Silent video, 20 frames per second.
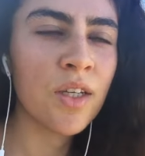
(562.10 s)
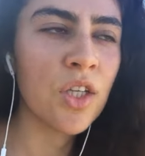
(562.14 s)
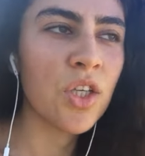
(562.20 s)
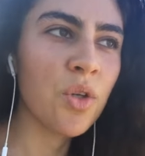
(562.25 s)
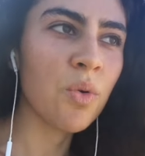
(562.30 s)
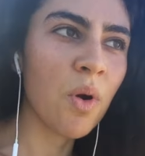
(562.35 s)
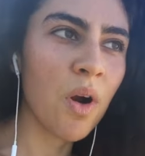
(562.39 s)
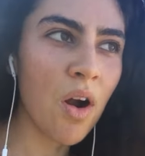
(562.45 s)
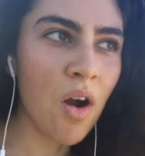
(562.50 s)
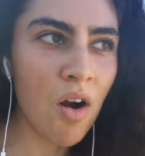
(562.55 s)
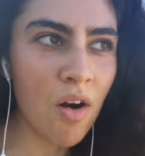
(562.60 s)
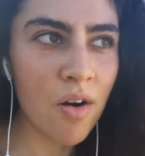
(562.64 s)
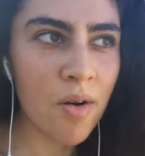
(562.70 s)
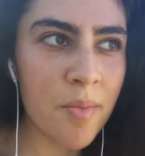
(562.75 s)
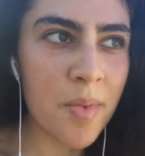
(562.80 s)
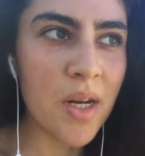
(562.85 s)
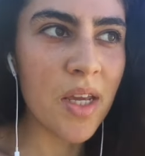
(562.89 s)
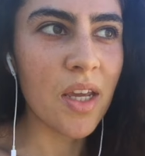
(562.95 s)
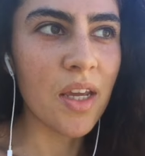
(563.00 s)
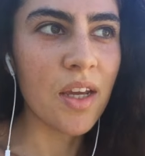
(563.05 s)
You are
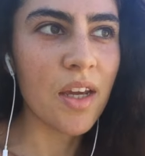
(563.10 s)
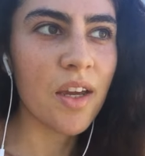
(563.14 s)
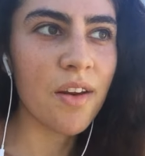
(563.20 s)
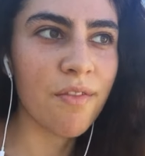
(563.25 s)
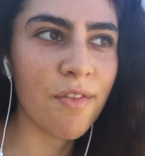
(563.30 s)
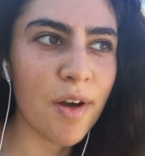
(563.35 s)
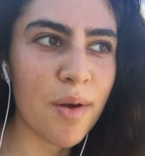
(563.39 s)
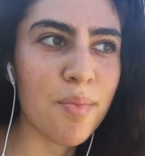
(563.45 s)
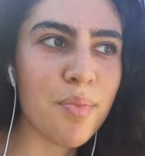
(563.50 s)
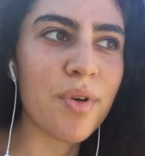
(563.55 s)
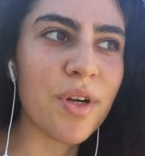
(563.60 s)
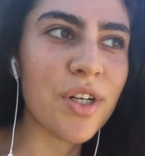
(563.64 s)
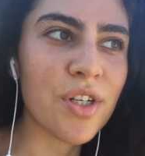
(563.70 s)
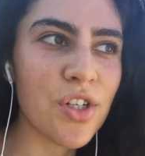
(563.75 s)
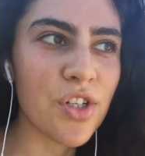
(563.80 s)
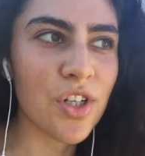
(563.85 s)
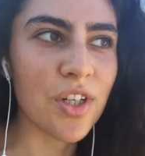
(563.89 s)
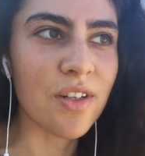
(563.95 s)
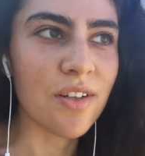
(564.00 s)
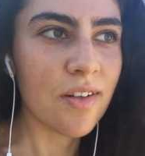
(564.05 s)
harmony and
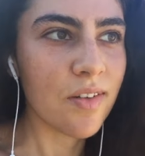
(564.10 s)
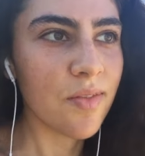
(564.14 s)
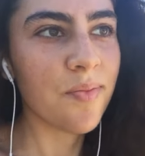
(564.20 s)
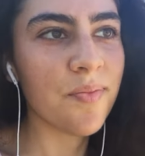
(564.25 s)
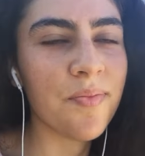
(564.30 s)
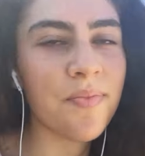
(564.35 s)
vibration.